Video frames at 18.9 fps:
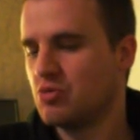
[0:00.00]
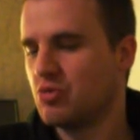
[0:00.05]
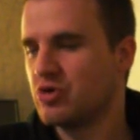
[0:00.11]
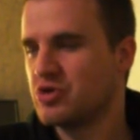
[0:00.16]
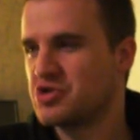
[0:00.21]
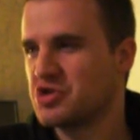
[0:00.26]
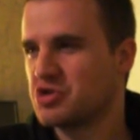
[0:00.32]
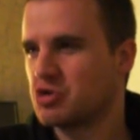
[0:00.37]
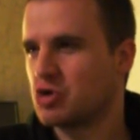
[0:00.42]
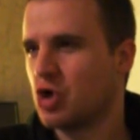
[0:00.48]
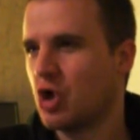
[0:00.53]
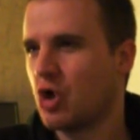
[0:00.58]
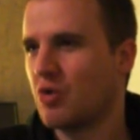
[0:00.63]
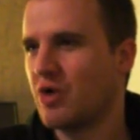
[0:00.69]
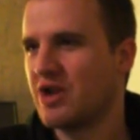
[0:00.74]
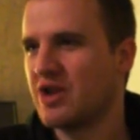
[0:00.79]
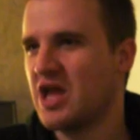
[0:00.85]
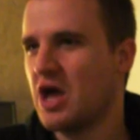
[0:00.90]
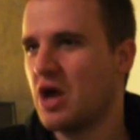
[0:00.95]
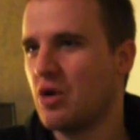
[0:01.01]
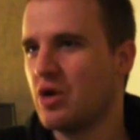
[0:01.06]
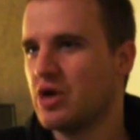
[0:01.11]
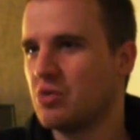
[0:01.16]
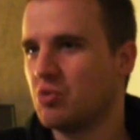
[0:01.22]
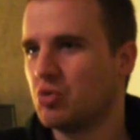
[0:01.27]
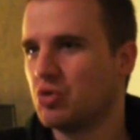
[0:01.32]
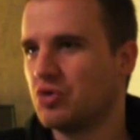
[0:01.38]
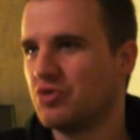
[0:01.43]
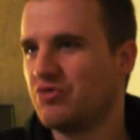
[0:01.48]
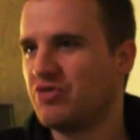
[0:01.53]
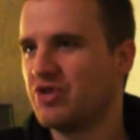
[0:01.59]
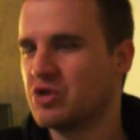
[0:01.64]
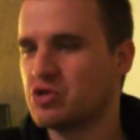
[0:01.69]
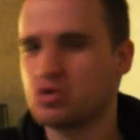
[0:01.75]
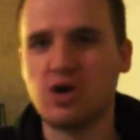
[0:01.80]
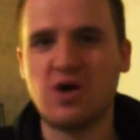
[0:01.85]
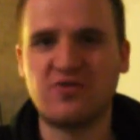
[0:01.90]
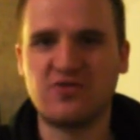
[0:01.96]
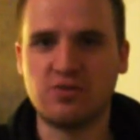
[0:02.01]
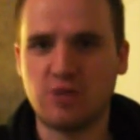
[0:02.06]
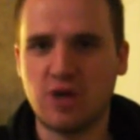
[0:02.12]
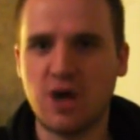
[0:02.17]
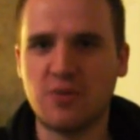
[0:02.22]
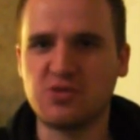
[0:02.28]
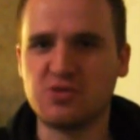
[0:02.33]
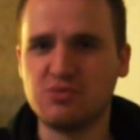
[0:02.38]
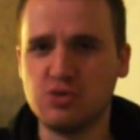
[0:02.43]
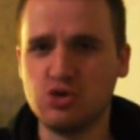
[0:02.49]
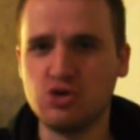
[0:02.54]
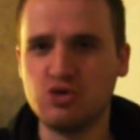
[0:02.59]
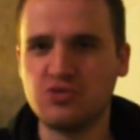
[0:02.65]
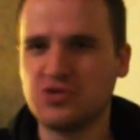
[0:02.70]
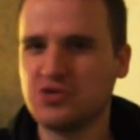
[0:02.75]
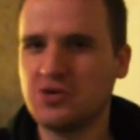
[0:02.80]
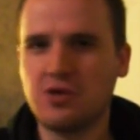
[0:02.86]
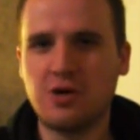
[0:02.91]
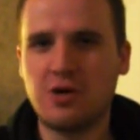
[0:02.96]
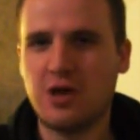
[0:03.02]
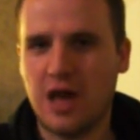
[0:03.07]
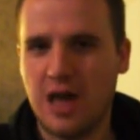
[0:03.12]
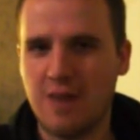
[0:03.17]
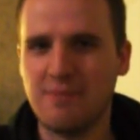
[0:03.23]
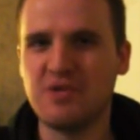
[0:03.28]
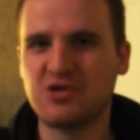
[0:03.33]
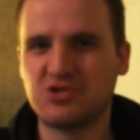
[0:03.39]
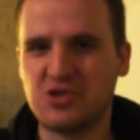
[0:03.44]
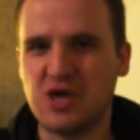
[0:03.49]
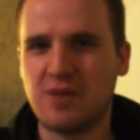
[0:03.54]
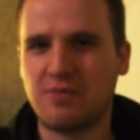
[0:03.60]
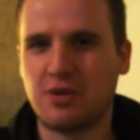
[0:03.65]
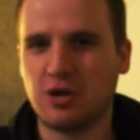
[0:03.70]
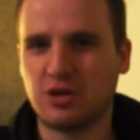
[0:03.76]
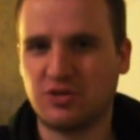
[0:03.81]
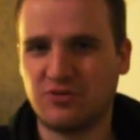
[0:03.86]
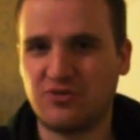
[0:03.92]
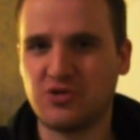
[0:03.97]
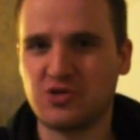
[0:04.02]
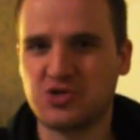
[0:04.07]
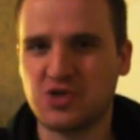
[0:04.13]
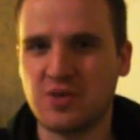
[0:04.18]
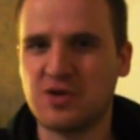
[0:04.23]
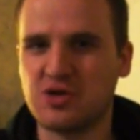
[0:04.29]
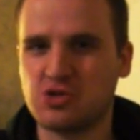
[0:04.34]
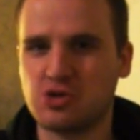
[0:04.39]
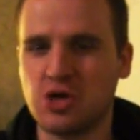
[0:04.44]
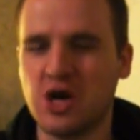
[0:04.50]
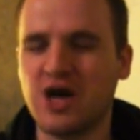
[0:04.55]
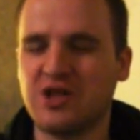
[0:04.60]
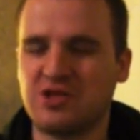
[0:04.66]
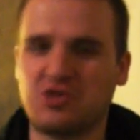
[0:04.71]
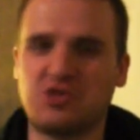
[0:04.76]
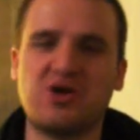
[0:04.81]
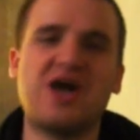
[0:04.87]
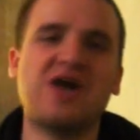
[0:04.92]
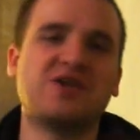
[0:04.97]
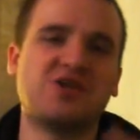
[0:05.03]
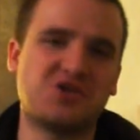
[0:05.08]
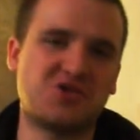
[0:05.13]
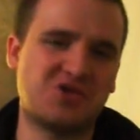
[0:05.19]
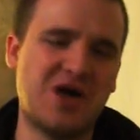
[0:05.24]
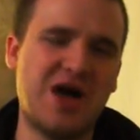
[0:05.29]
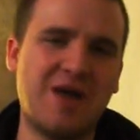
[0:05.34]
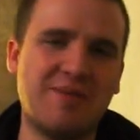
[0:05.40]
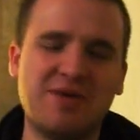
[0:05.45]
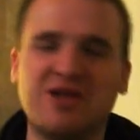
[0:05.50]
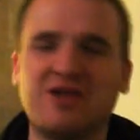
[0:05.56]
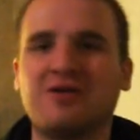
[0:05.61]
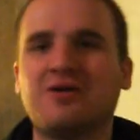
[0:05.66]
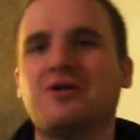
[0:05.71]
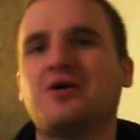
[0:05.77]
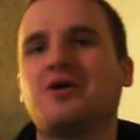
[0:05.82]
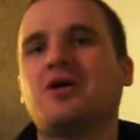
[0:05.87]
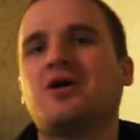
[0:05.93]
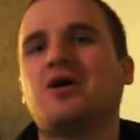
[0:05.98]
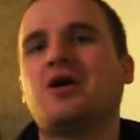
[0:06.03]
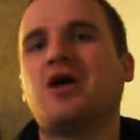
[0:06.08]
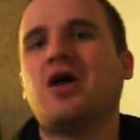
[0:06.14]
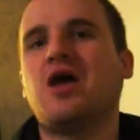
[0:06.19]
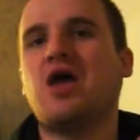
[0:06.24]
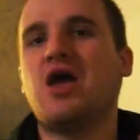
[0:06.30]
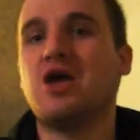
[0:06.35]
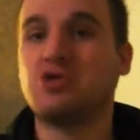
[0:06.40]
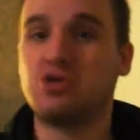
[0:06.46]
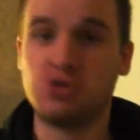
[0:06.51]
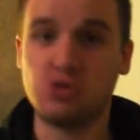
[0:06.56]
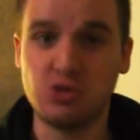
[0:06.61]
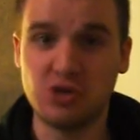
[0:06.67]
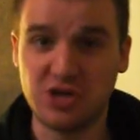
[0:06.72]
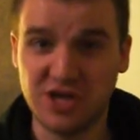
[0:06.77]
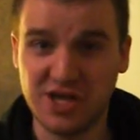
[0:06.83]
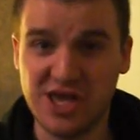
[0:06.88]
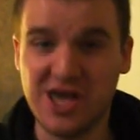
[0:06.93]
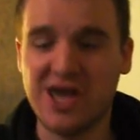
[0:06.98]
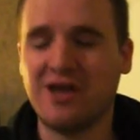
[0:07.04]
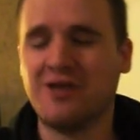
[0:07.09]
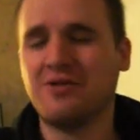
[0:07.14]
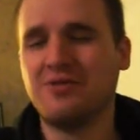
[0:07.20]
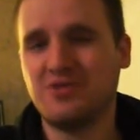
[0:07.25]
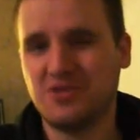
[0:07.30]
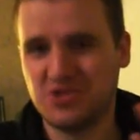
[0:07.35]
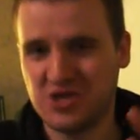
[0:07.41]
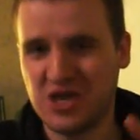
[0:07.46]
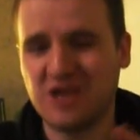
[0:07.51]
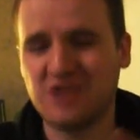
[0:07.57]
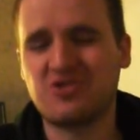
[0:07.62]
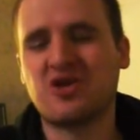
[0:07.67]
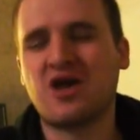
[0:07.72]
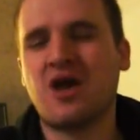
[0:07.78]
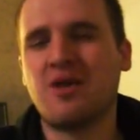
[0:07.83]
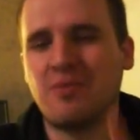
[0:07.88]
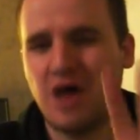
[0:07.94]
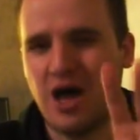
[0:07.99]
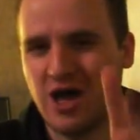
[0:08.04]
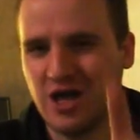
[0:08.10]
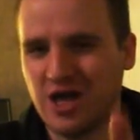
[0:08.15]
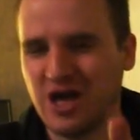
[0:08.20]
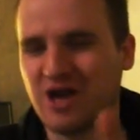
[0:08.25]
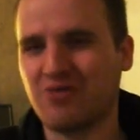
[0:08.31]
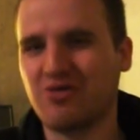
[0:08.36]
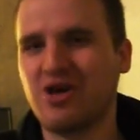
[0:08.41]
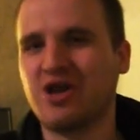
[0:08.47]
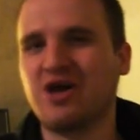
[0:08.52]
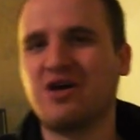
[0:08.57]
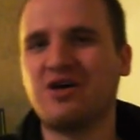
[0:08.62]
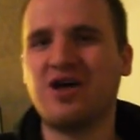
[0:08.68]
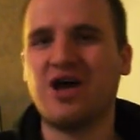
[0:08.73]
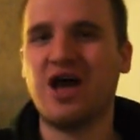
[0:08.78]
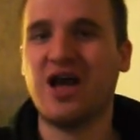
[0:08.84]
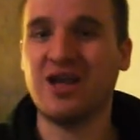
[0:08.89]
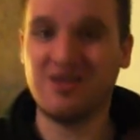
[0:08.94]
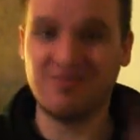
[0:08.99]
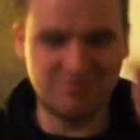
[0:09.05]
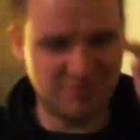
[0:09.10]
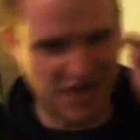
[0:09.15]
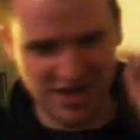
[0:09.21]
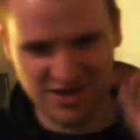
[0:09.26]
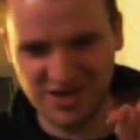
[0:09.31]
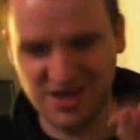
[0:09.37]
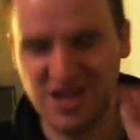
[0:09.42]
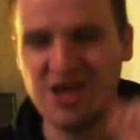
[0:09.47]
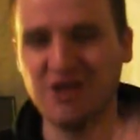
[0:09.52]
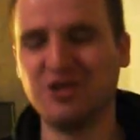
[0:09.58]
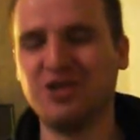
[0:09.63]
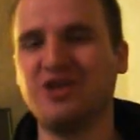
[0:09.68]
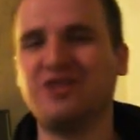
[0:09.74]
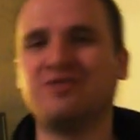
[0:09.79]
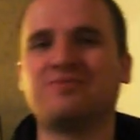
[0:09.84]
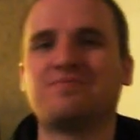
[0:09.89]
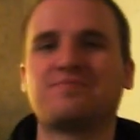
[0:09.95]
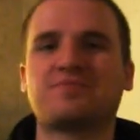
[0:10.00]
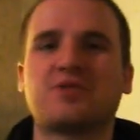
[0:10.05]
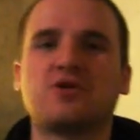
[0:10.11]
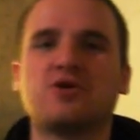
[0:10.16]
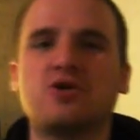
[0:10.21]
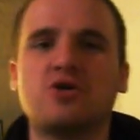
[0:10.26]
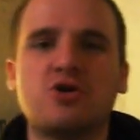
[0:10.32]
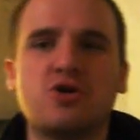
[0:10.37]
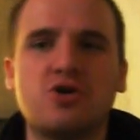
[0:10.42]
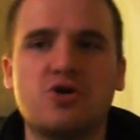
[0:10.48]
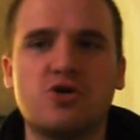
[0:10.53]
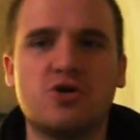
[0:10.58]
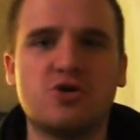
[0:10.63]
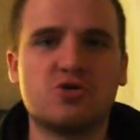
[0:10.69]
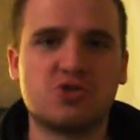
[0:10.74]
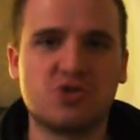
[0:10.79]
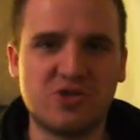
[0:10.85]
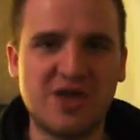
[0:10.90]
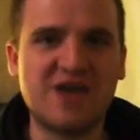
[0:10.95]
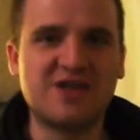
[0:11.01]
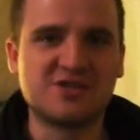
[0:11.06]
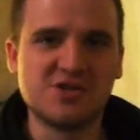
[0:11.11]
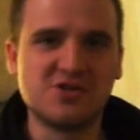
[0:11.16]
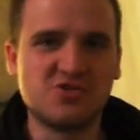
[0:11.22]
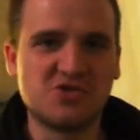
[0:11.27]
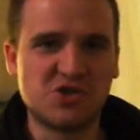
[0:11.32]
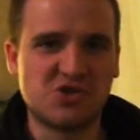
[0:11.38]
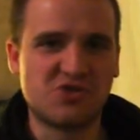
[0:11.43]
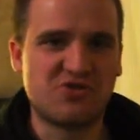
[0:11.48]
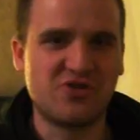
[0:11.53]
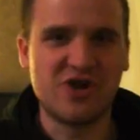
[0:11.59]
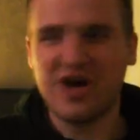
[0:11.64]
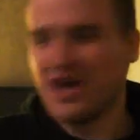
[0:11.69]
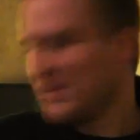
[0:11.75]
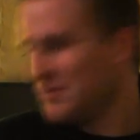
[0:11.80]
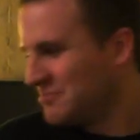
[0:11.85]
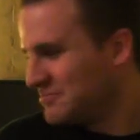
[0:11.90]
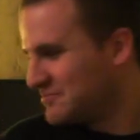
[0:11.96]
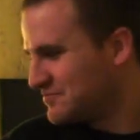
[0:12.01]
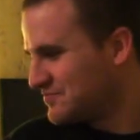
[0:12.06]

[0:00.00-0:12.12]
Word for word: Where he said, Call Right Now and We'll Finish Off Your Mom's Boobs. I missed that part the first time I shot it, so I had to stop it and shoot it again. Second time, I got it right off. I, I nailed it. So that did just fine.